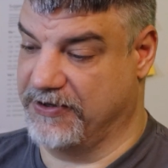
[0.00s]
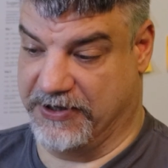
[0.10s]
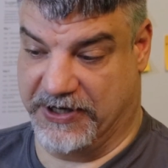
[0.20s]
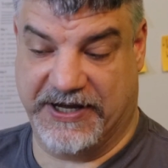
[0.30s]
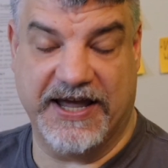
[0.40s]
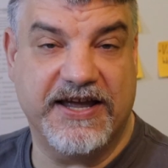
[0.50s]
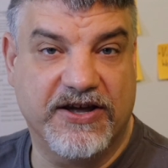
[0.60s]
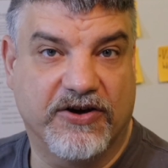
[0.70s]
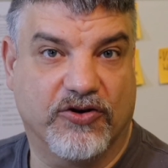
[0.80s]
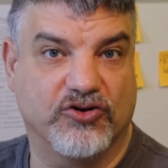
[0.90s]
the
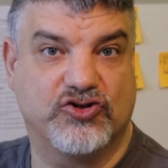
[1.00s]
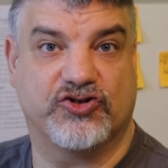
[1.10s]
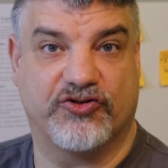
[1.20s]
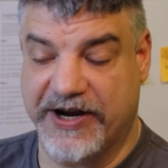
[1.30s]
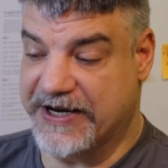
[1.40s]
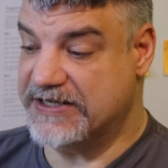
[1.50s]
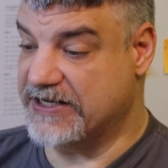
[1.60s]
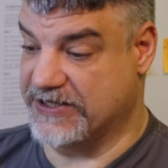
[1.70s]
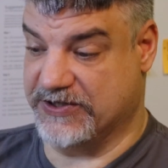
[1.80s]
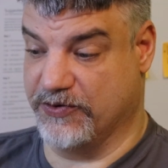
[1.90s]
key constraint
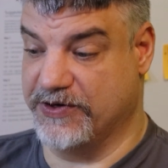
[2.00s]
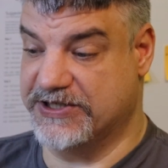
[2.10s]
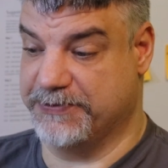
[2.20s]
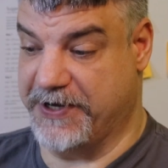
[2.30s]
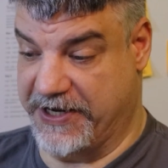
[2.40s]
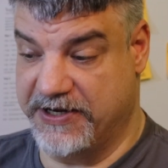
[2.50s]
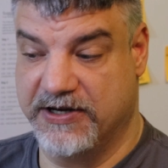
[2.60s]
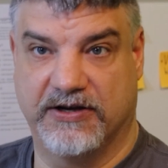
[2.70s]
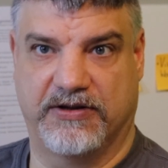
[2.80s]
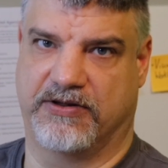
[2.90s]
is going to be
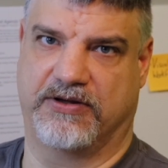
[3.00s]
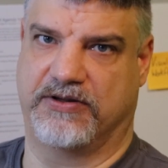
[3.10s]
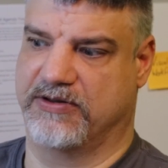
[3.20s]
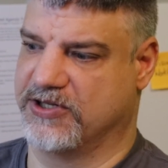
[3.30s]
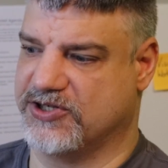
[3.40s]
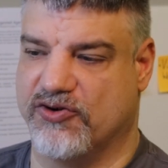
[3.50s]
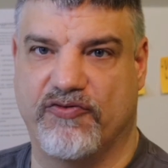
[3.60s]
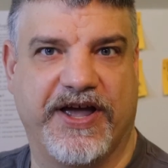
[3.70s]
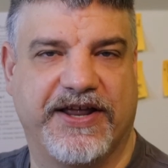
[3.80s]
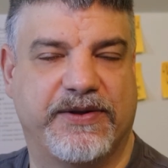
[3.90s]
the
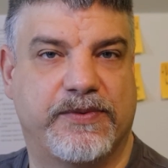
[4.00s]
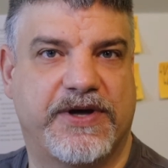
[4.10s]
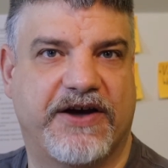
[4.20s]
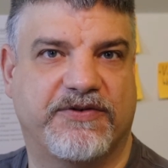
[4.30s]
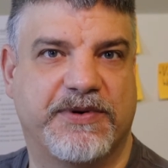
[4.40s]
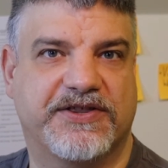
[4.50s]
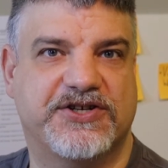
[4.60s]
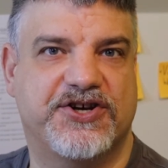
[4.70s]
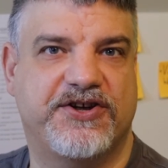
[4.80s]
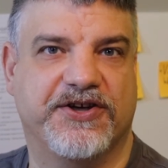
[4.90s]
terrain that we have to make the
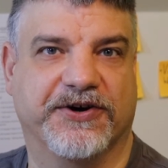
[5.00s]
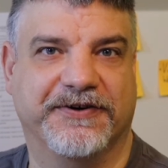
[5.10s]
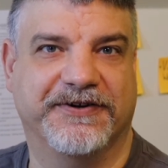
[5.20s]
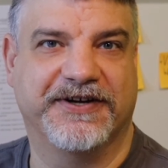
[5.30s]
journey on.